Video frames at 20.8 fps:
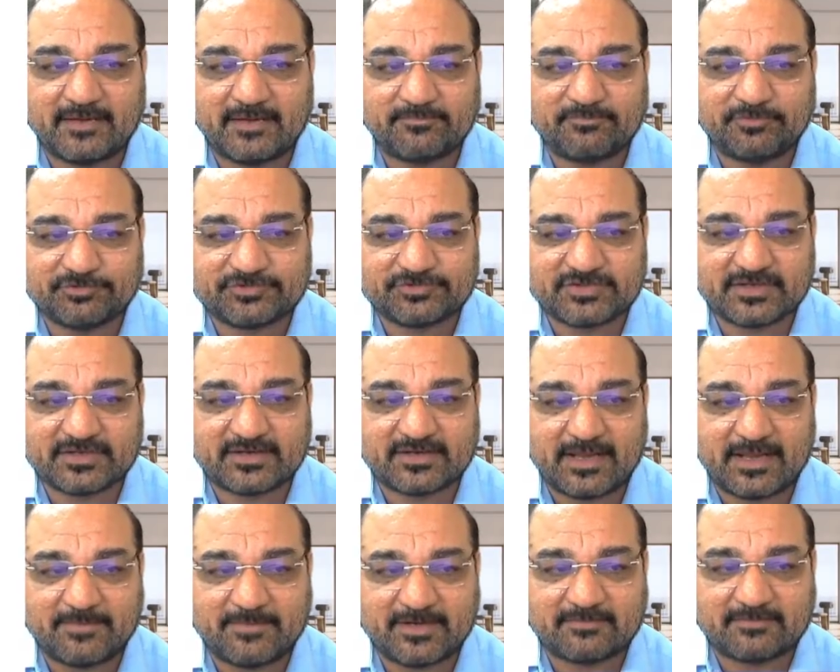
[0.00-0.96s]
and future
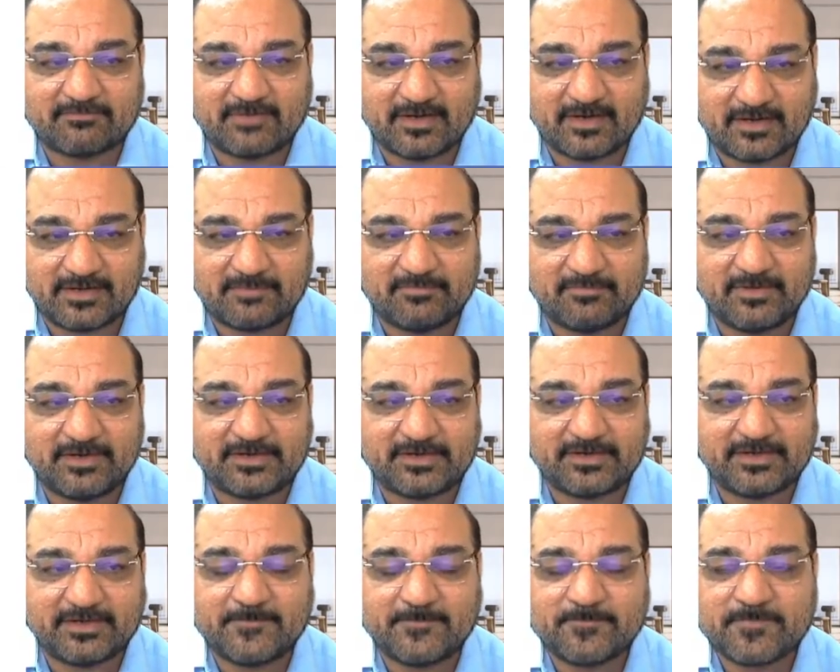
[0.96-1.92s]
climate
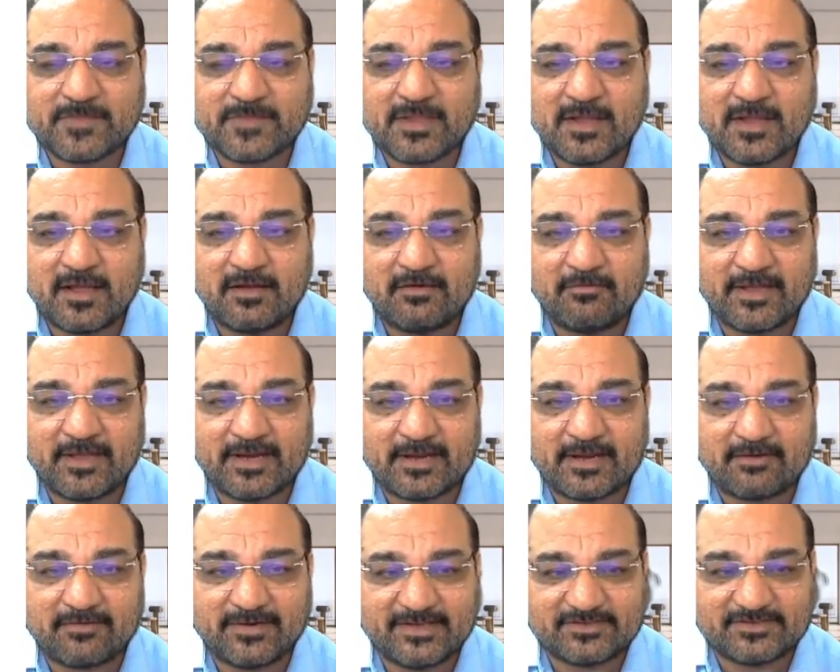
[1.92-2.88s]
vulnerability, where
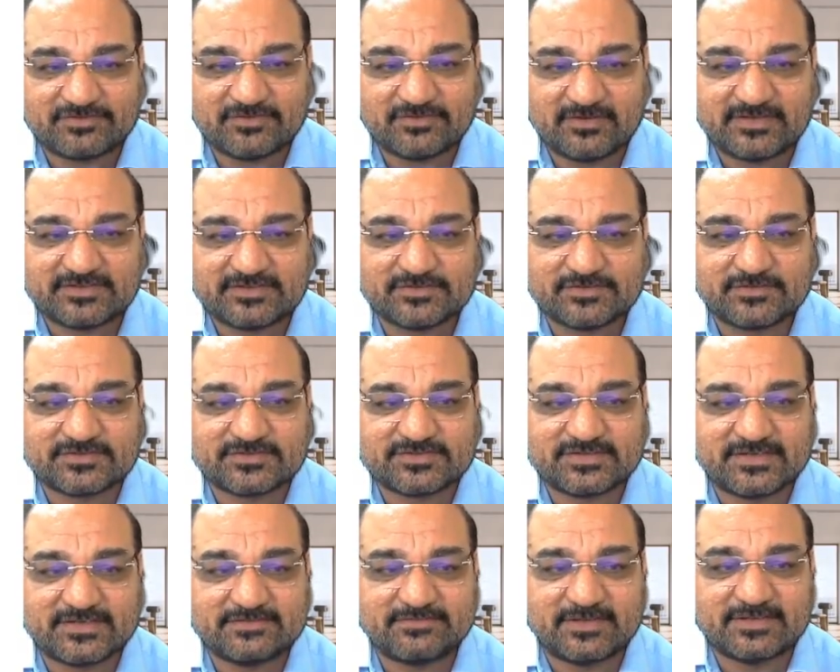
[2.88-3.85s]
our natural
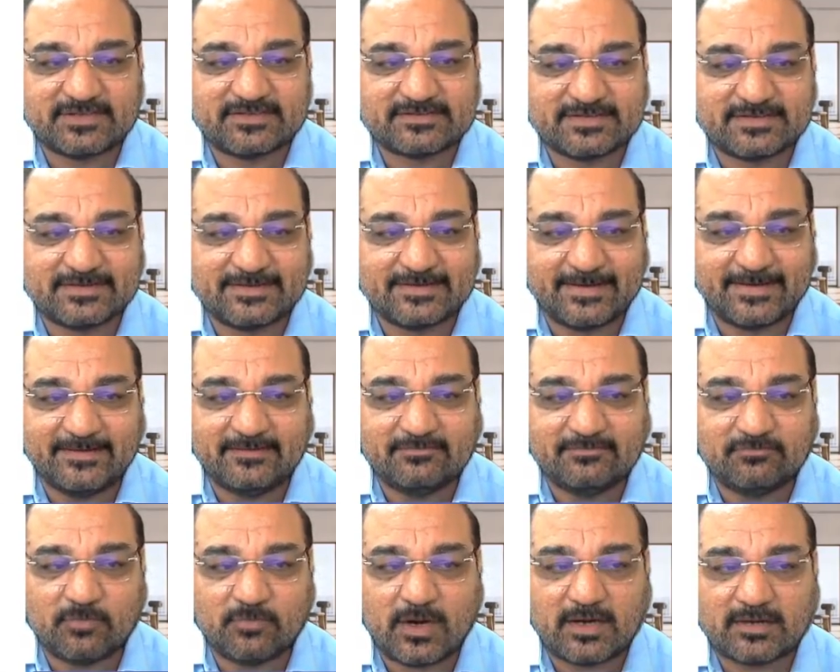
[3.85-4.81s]
resources, whether it's a land,
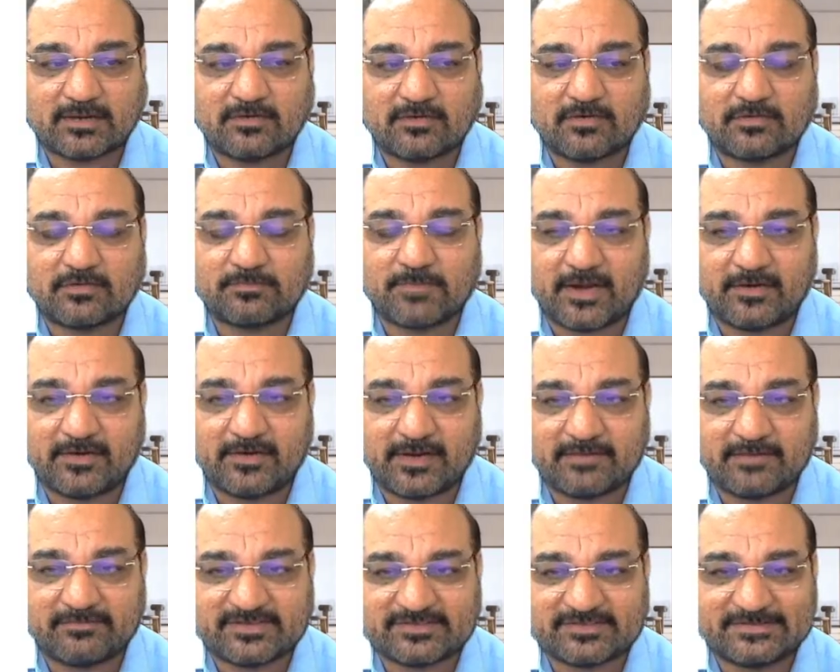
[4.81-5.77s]
water, or
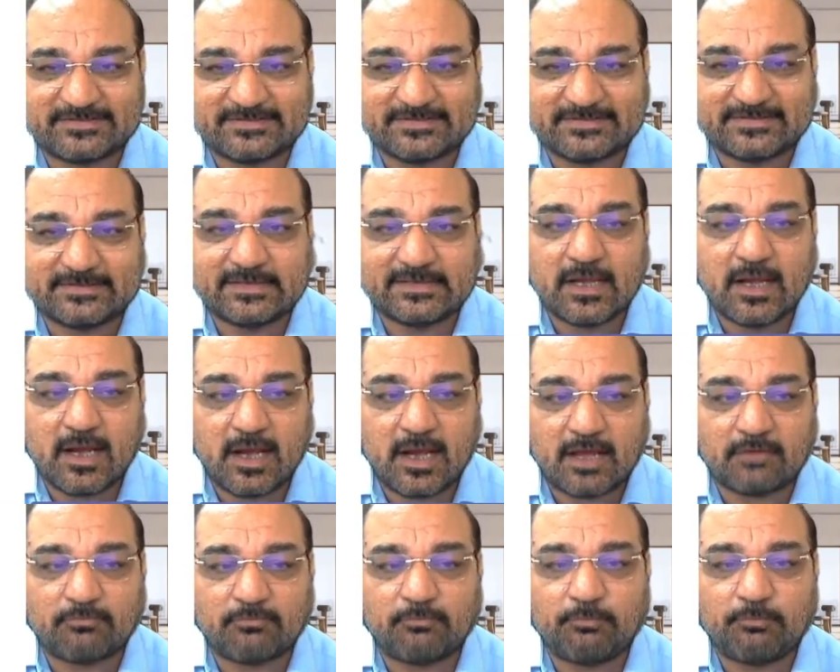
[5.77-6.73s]
biodiversity,
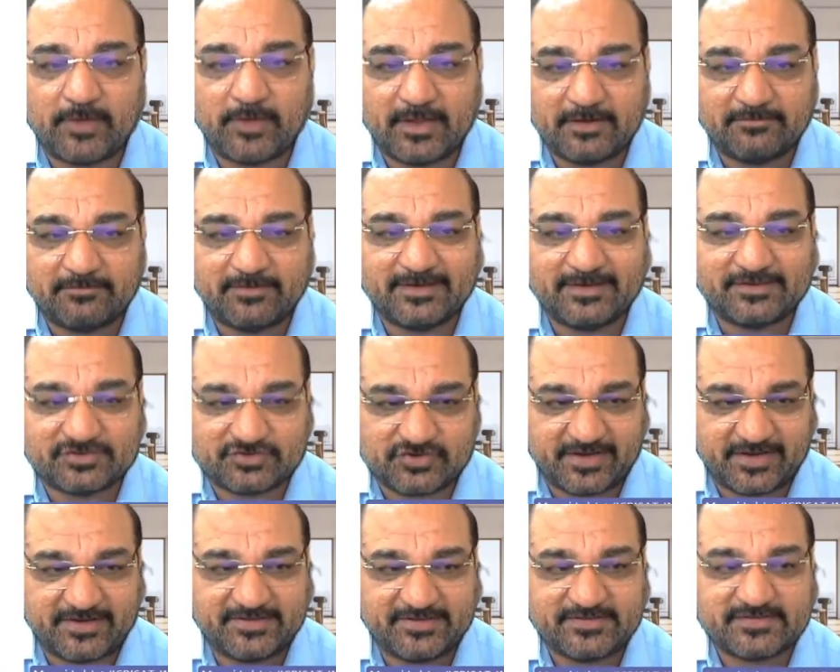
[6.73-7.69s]
are very, very
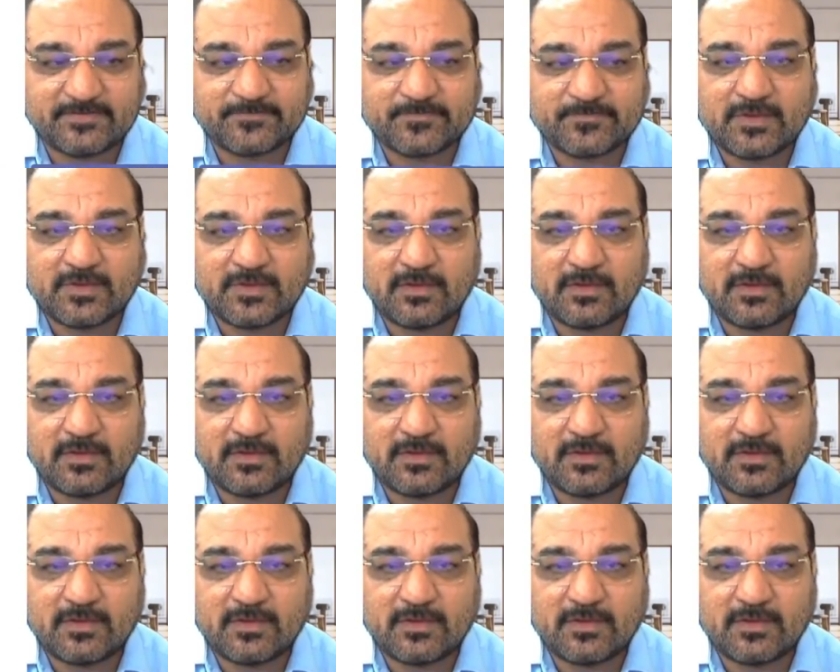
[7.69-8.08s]
stressed.